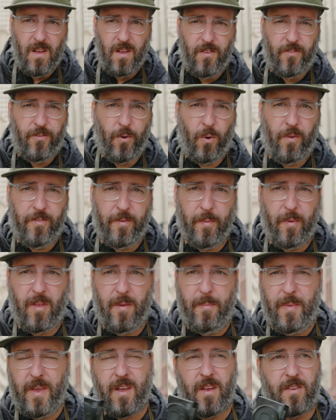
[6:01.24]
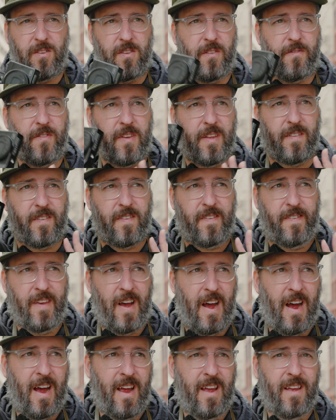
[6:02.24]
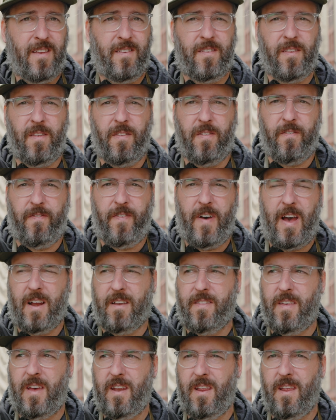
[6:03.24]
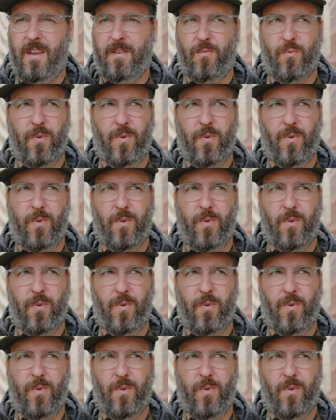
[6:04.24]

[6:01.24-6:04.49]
So ultimately, because of its size, the fact that it